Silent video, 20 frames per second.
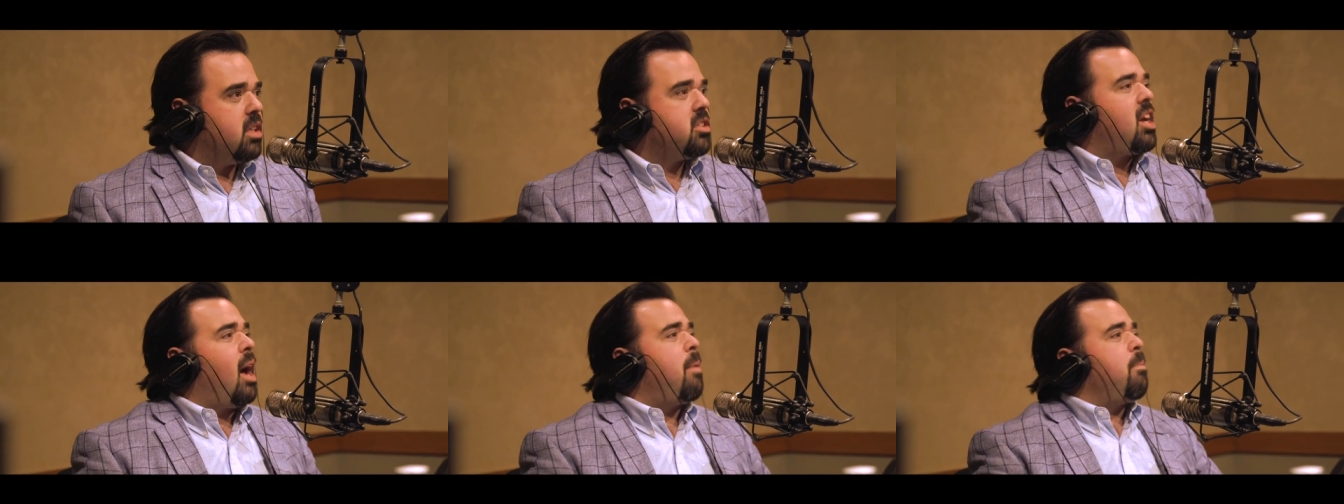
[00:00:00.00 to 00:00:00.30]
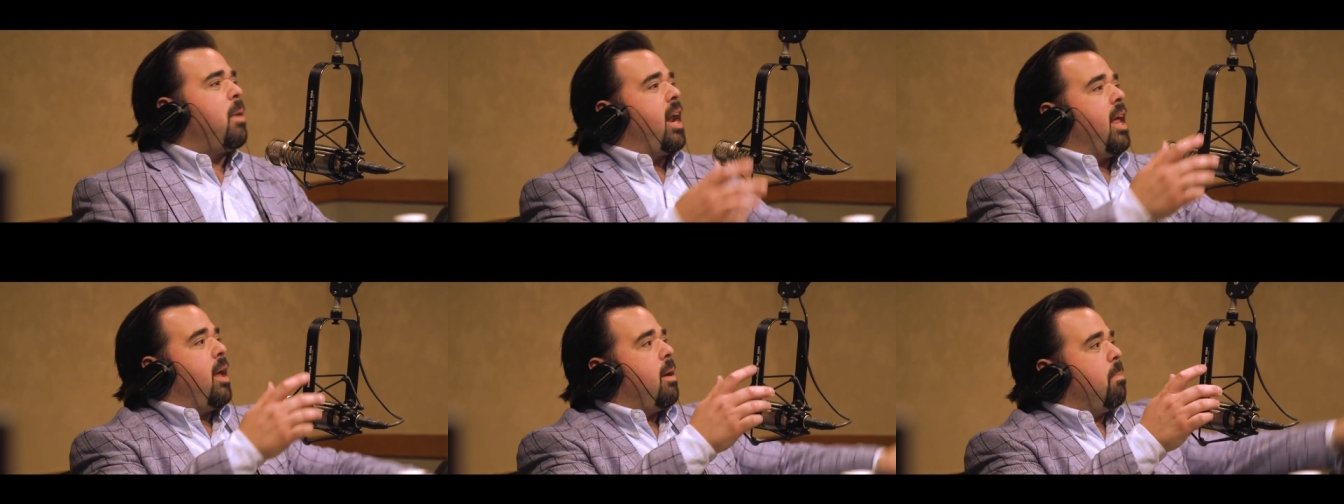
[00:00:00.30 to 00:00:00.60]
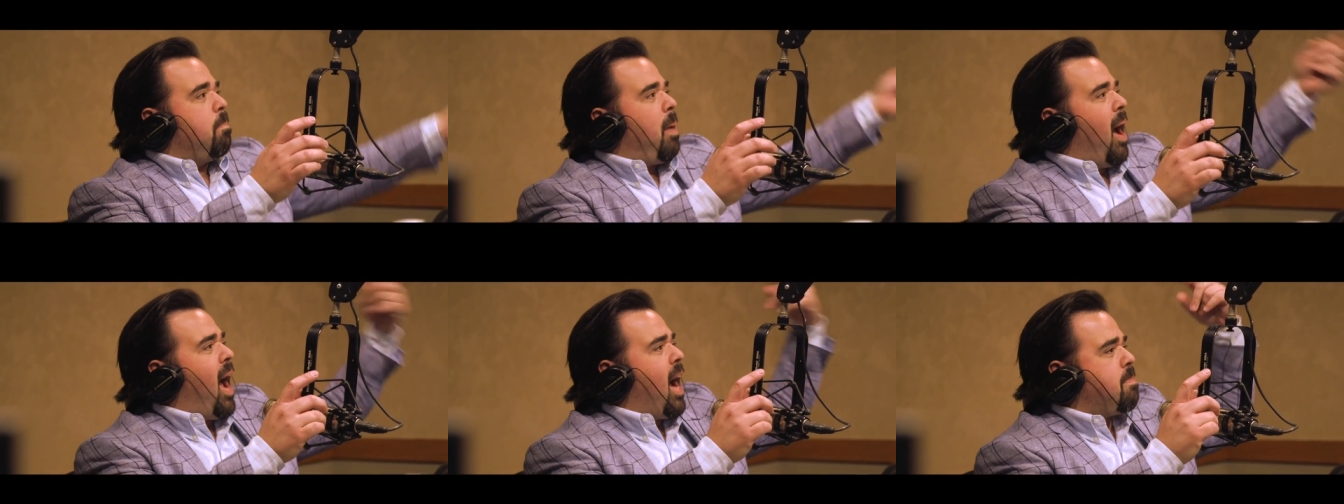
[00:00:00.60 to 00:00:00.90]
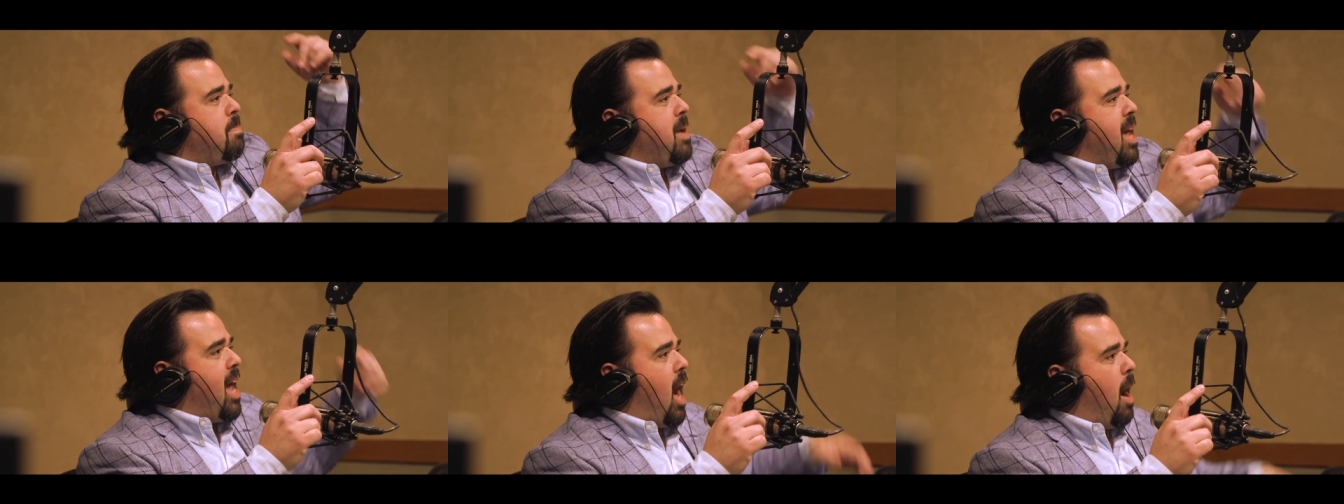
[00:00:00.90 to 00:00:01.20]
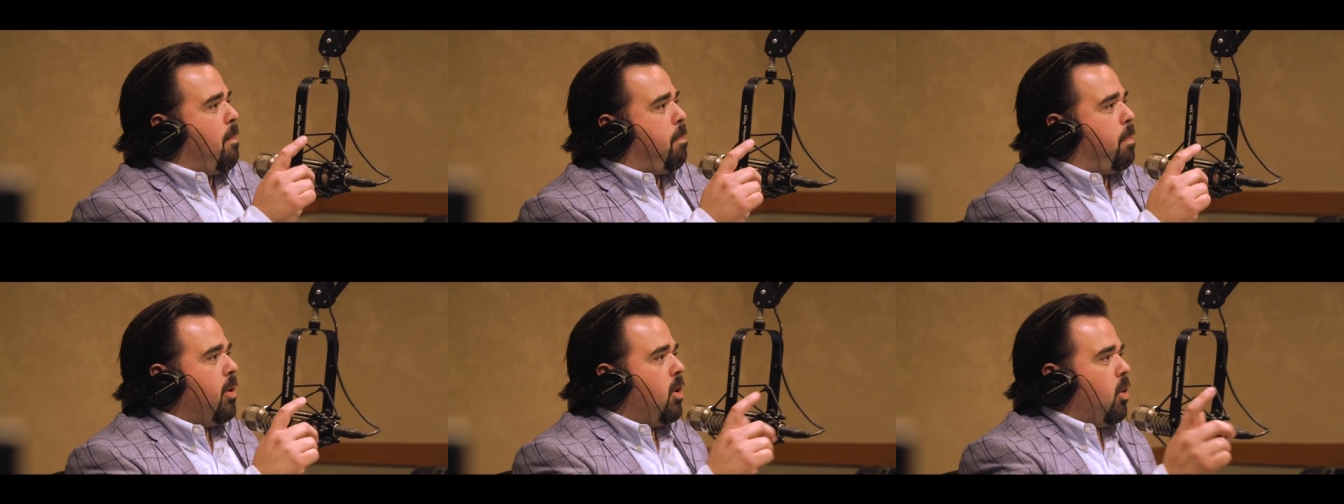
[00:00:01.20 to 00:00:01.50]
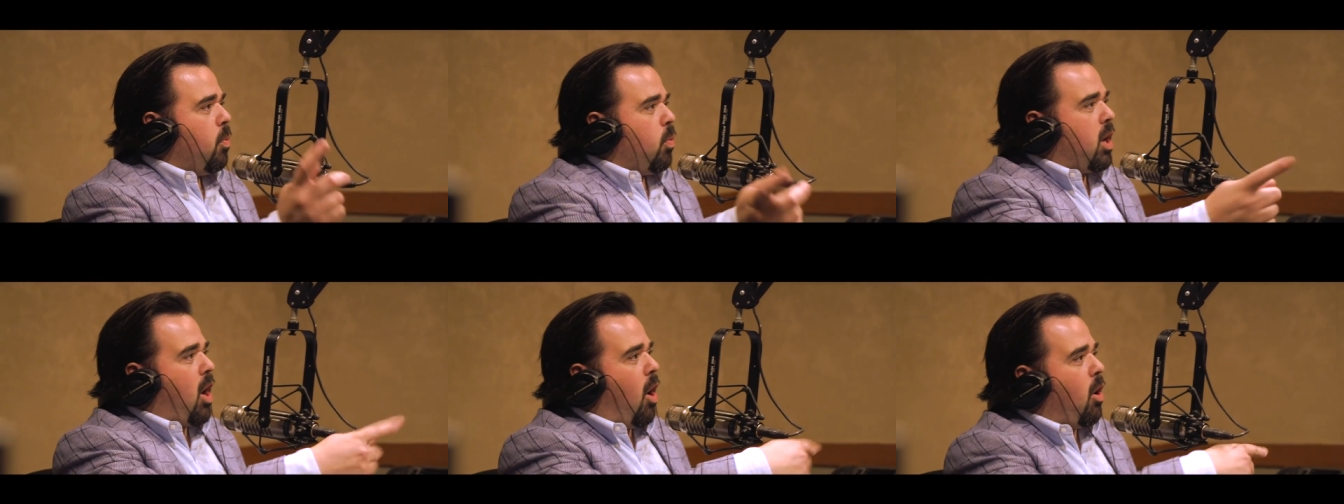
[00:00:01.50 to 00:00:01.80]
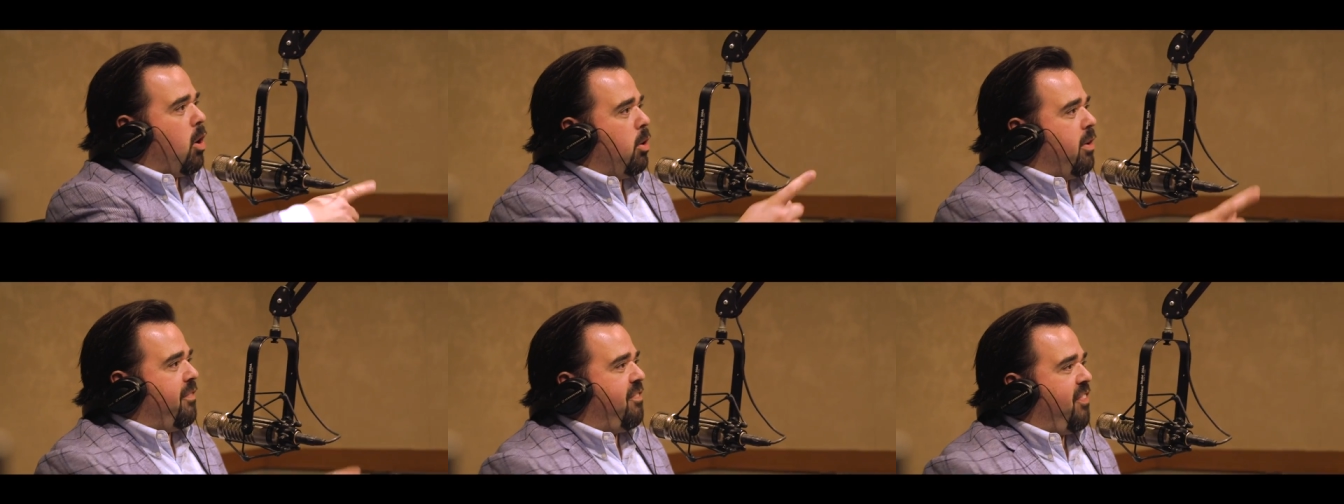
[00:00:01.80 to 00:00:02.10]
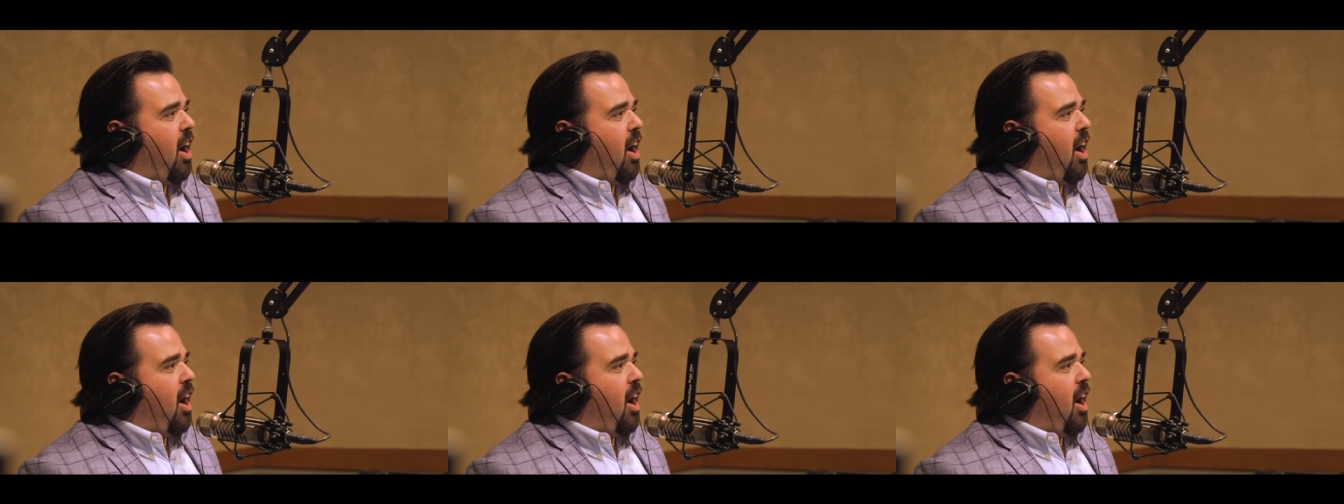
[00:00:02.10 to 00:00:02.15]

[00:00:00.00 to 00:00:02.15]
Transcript: Somebody pack me up. We're going to